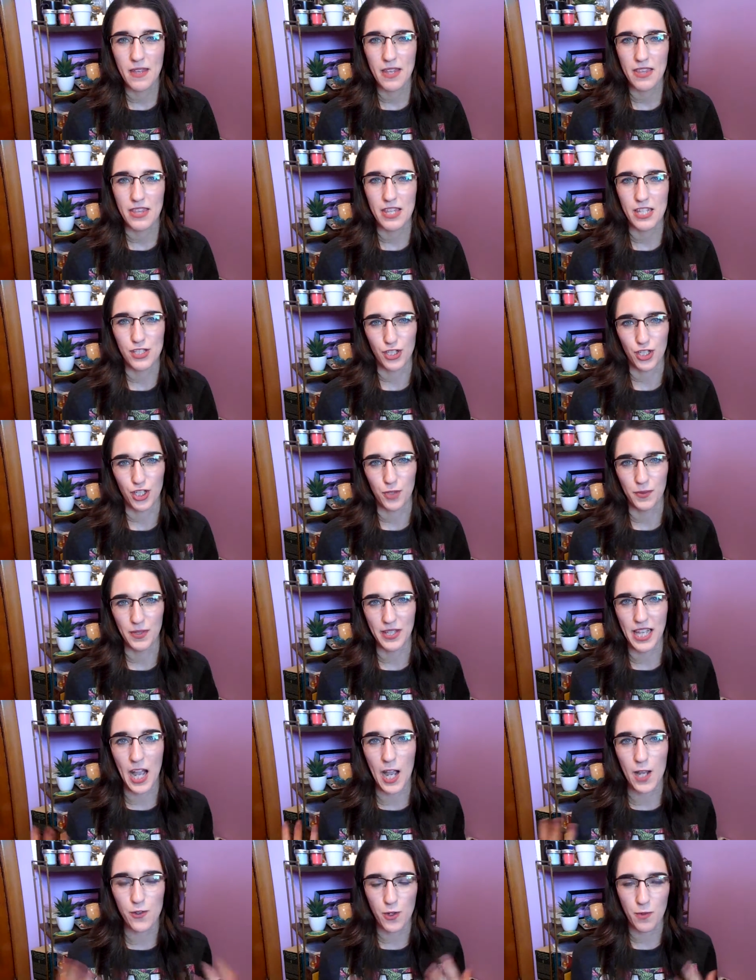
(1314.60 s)
that's going to really
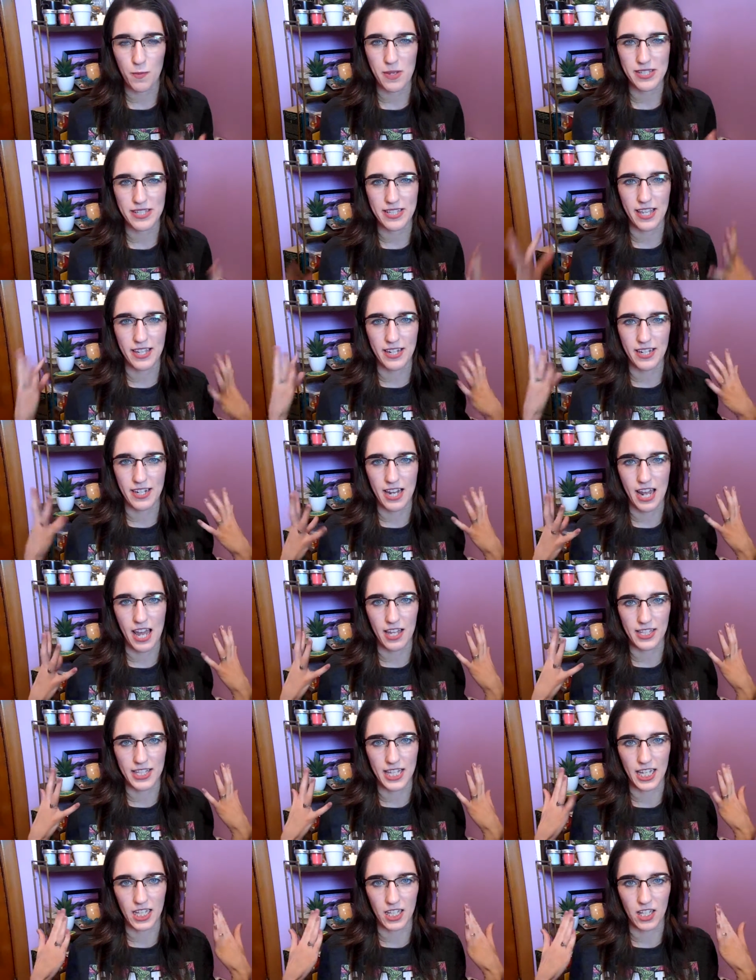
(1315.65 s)
hydrate my skin and
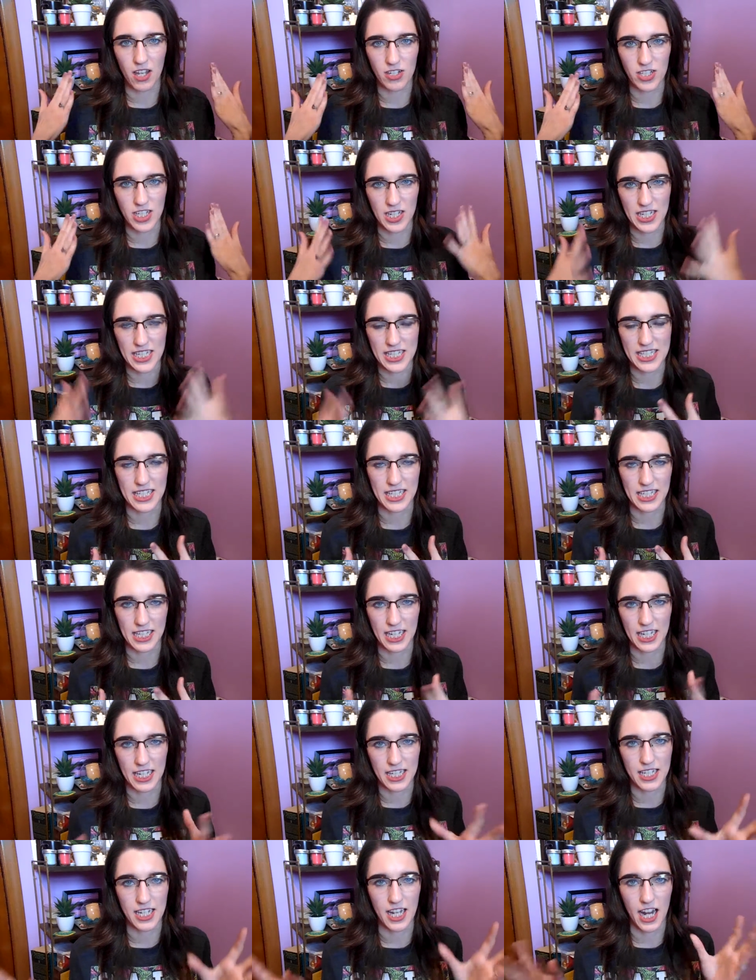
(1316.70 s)
take a long time to sink
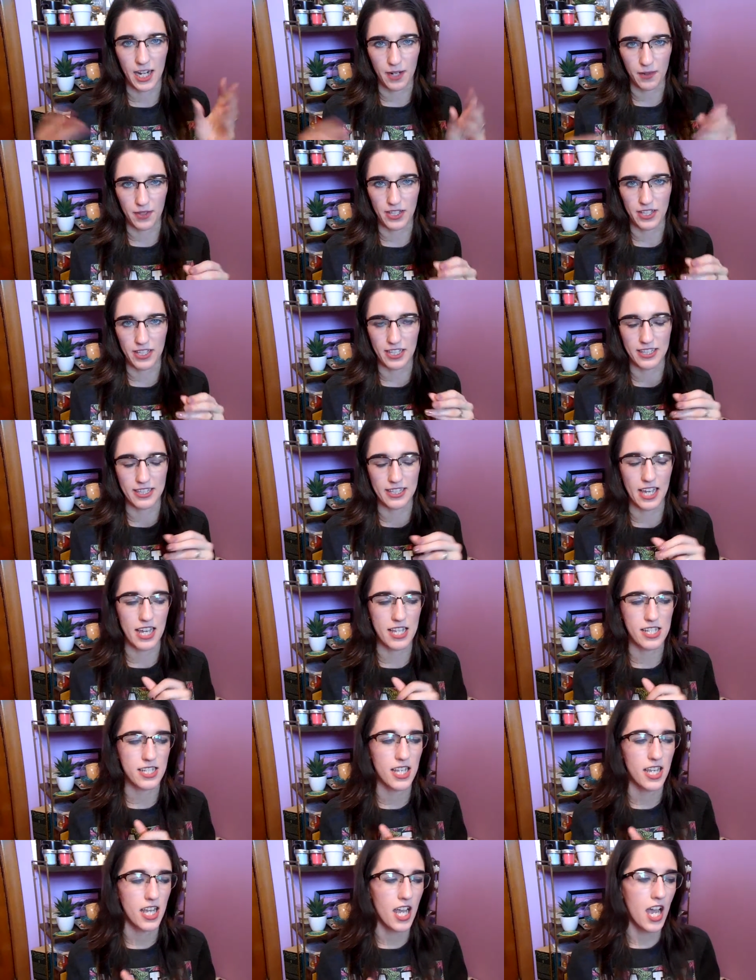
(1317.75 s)
in. I really like that.
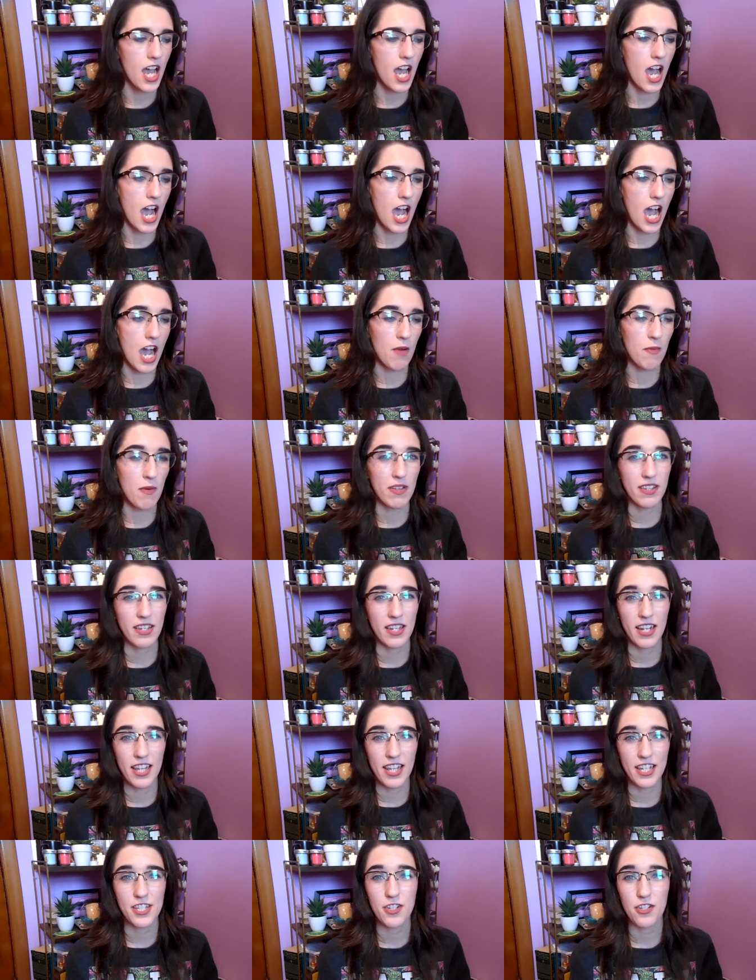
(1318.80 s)
Um, and then I
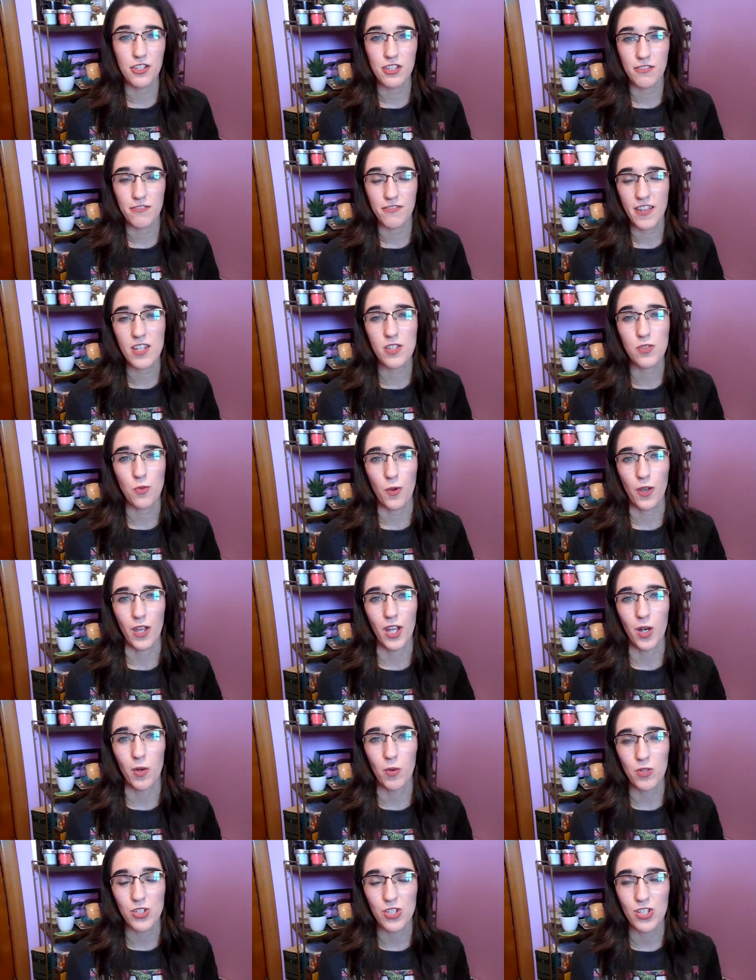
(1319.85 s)
like to use a face oil, which a